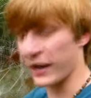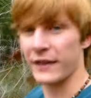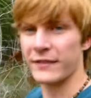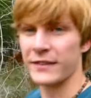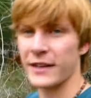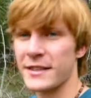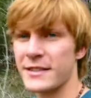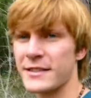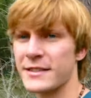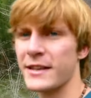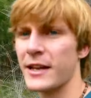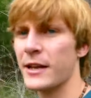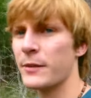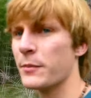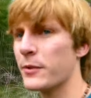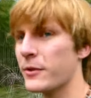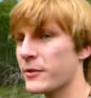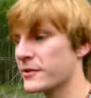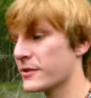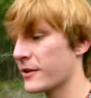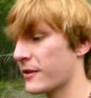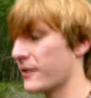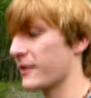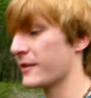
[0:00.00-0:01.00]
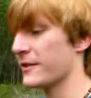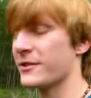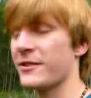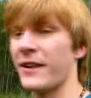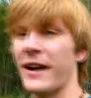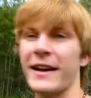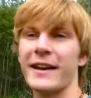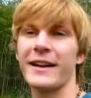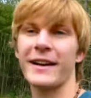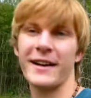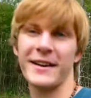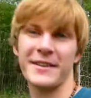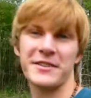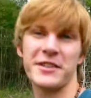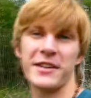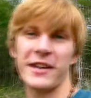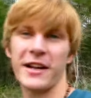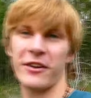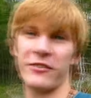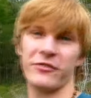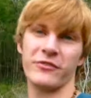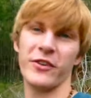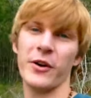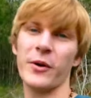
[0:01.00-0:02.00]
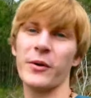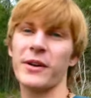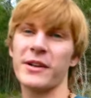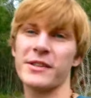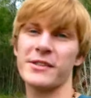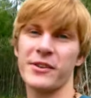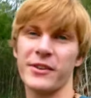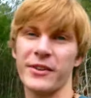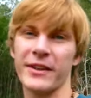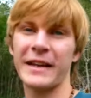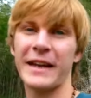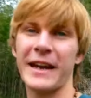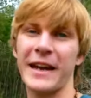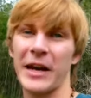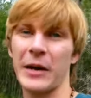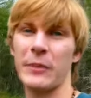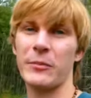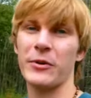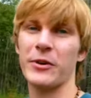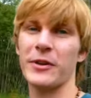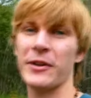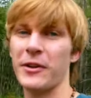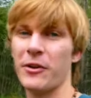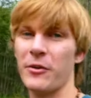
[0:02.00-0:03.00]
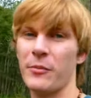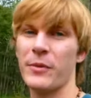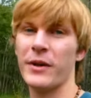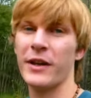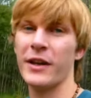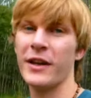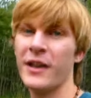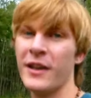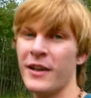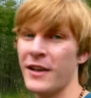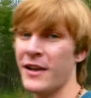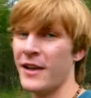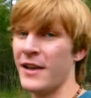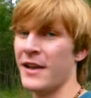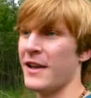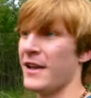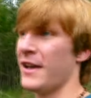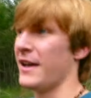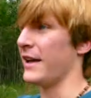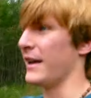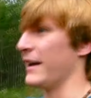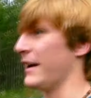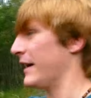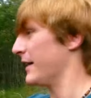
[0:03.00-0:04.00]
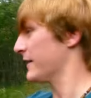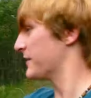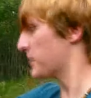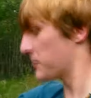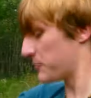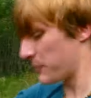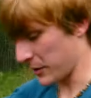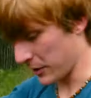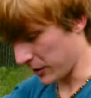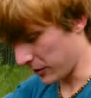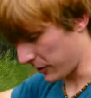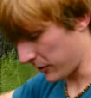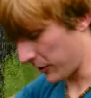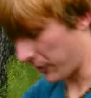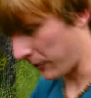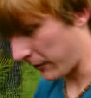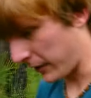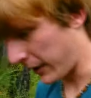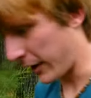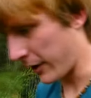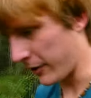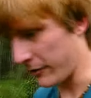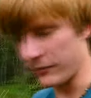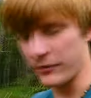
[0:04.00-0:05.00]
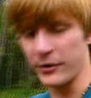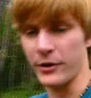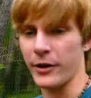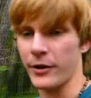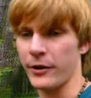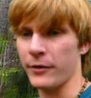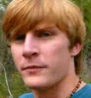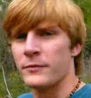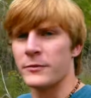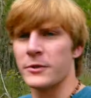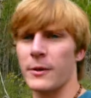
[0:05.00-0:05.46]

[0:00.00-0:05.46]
I've got snake boots on, so I can actually kind of focus on the camera a little bit and not just be looking around, you know.